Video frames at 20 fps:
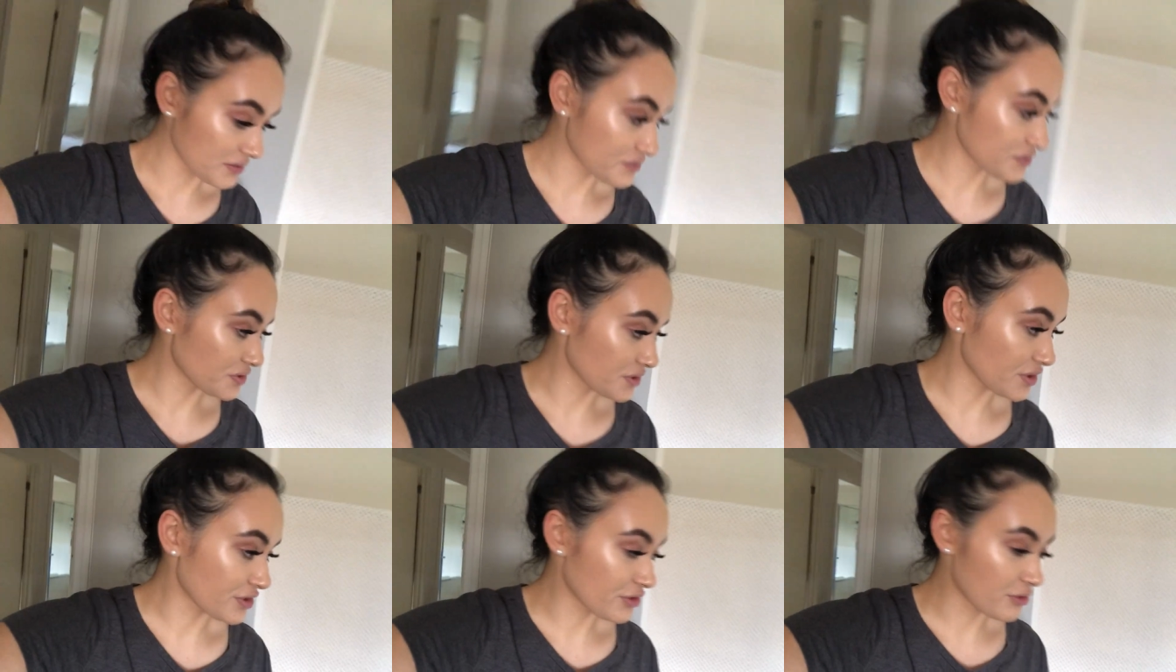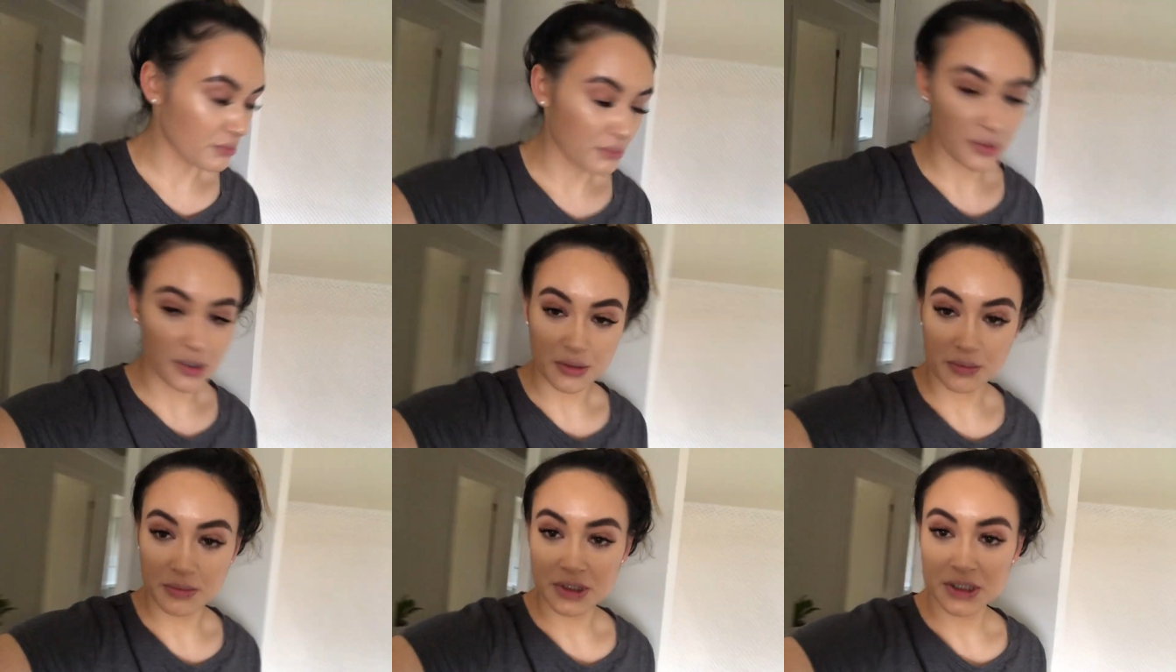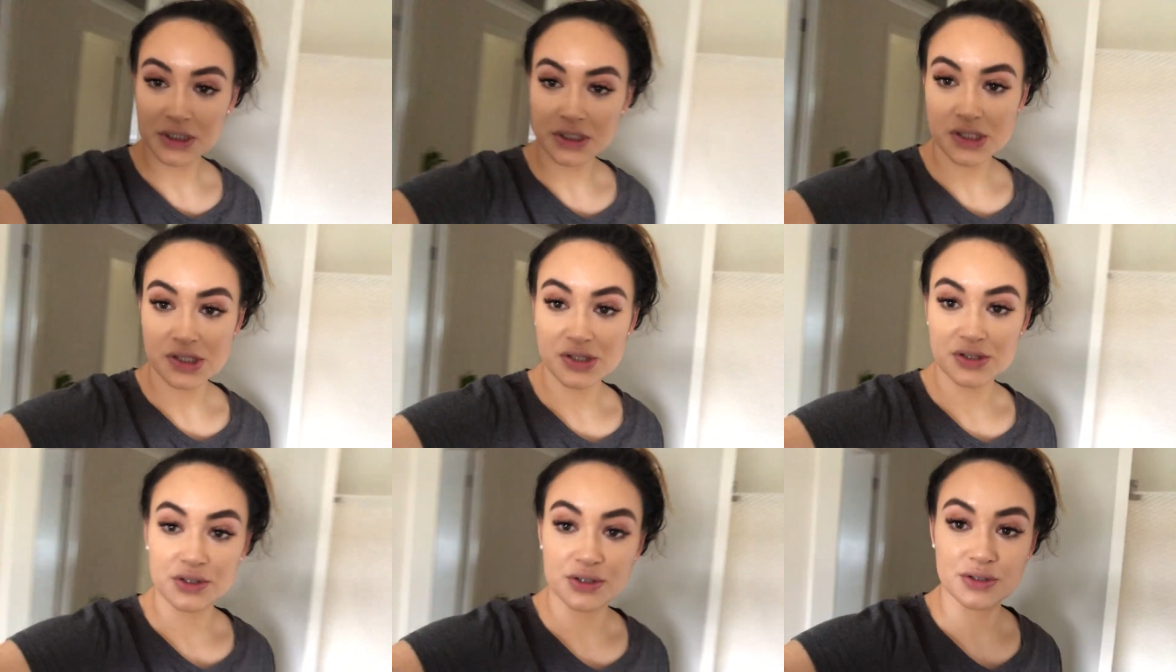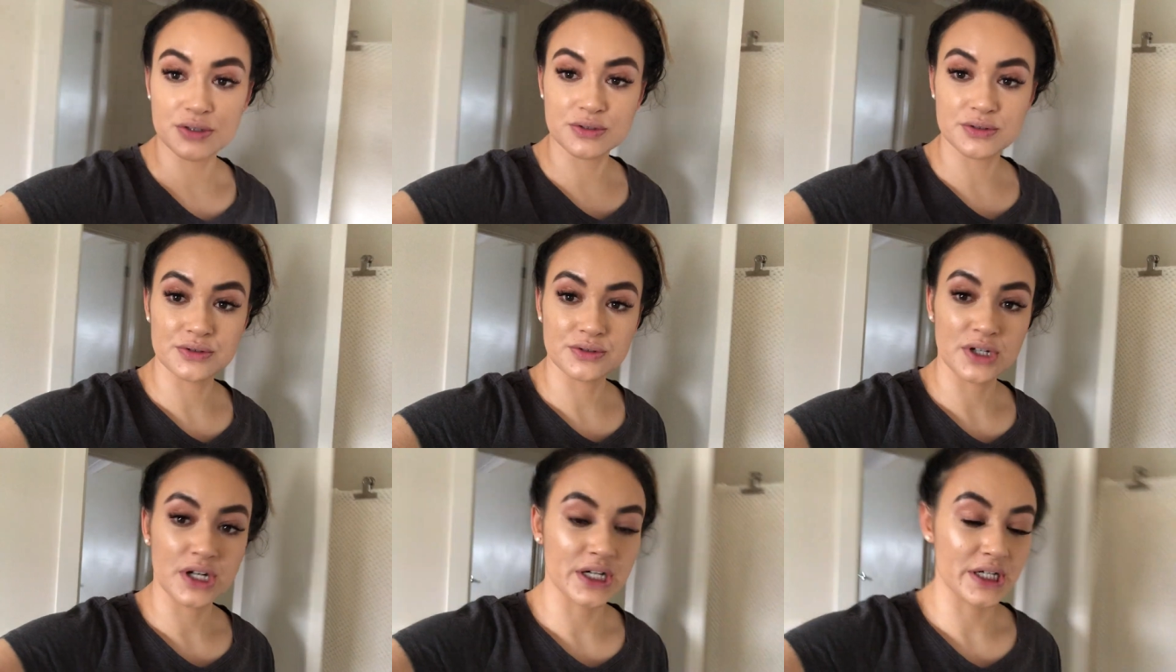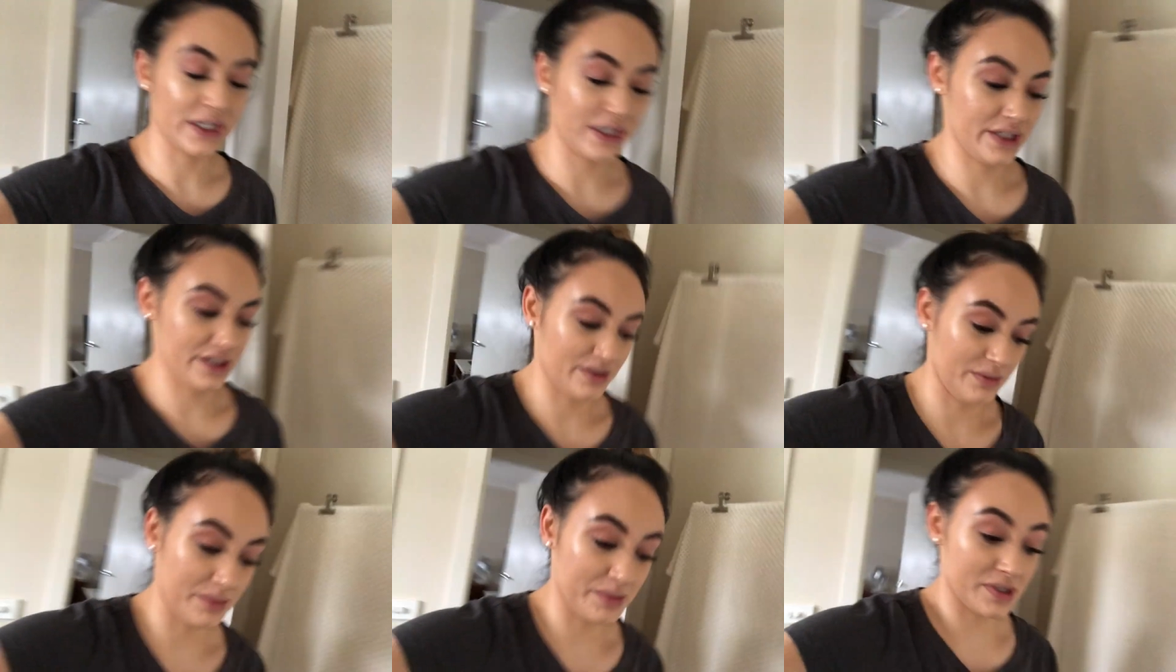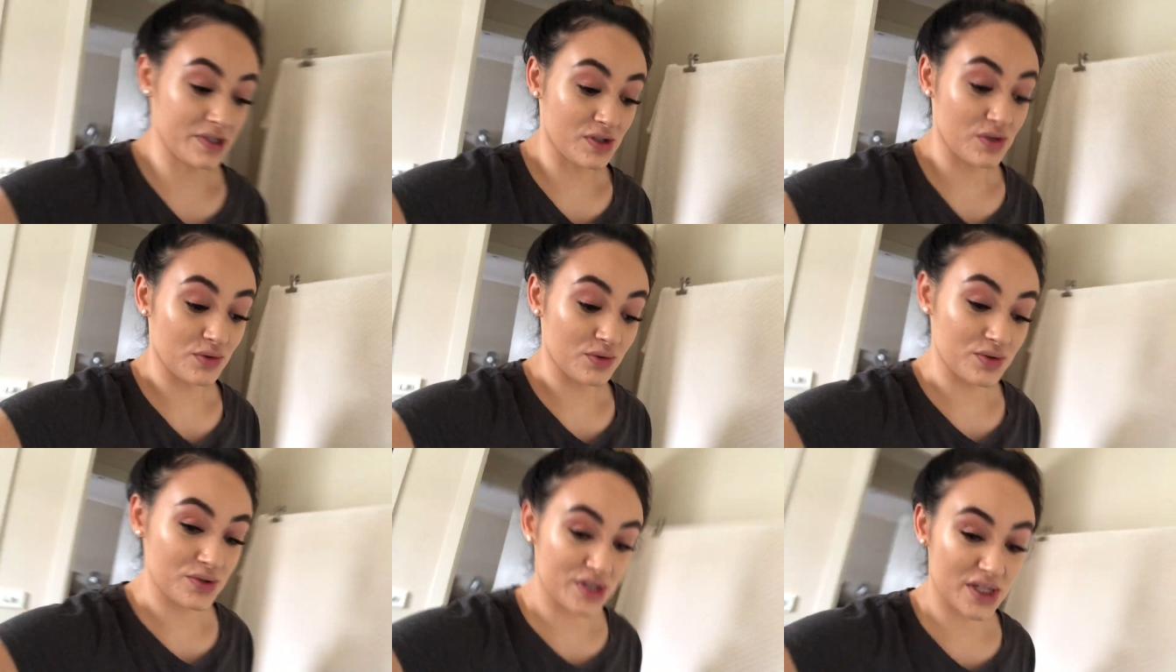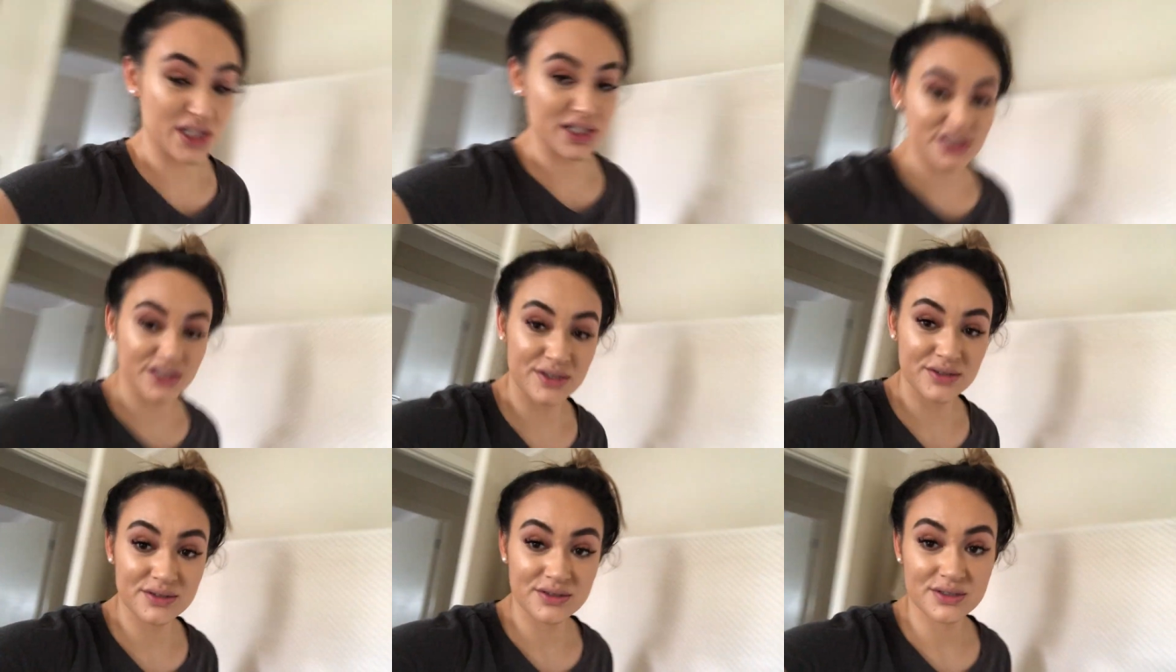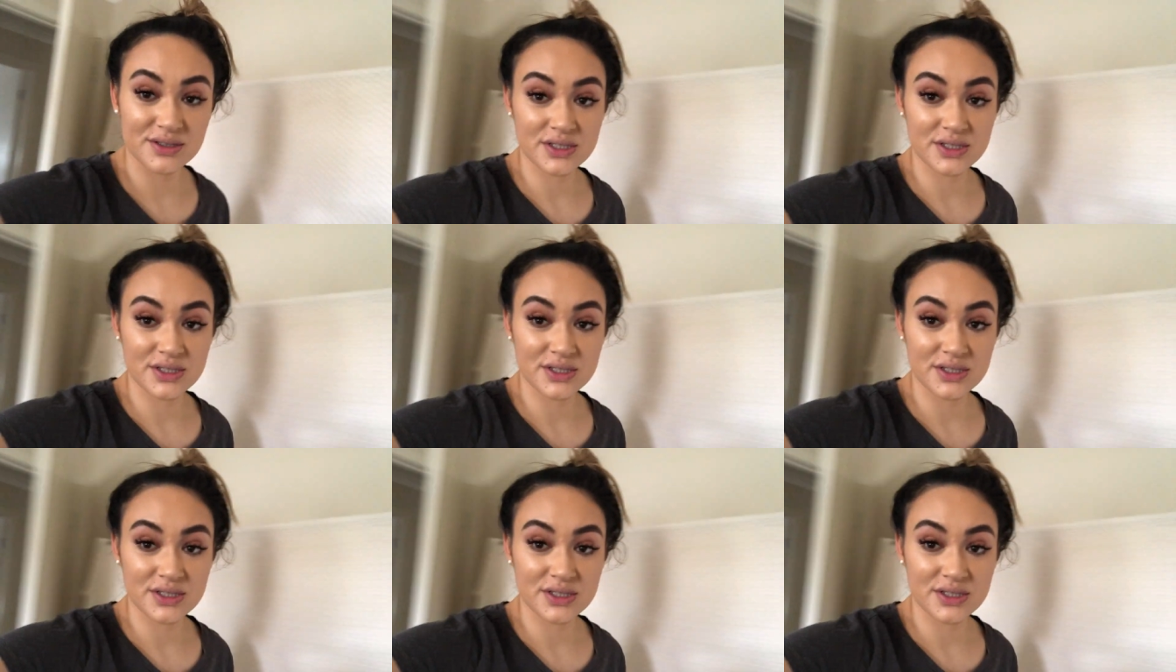after at the moment, so I am exhausted.